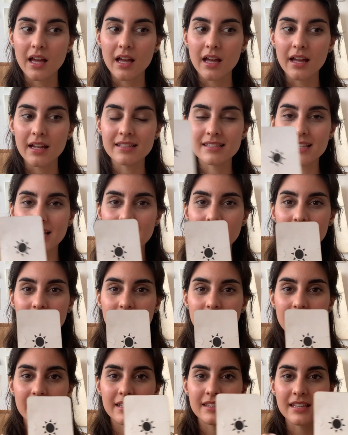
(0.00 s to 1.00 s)
it's like
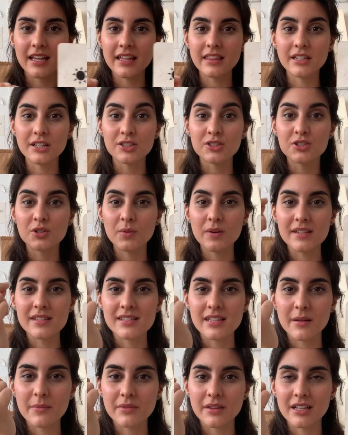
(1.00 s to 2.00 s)
they're doing
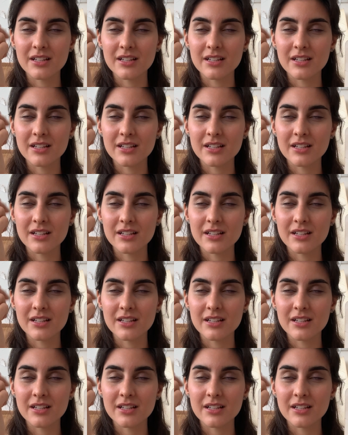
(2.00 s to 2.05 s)
something.